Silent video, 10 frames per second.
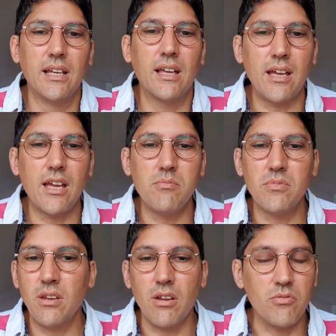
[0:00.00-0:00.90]

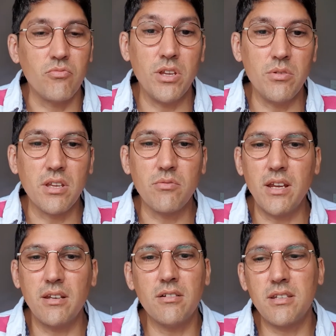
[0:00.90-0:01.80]
using
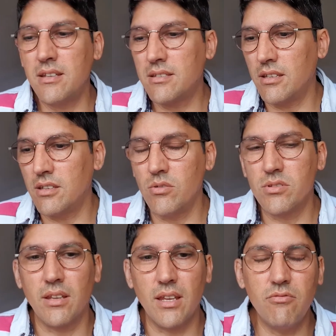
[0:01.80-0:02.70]
radar data,
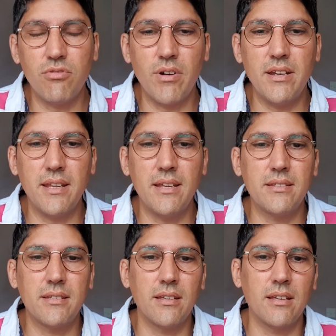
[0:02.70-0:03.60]
using infrared
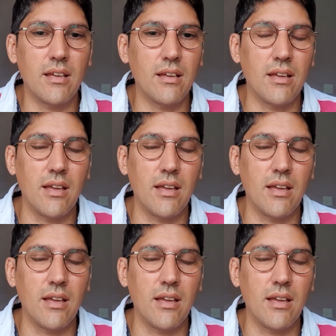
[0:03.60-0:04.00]
data,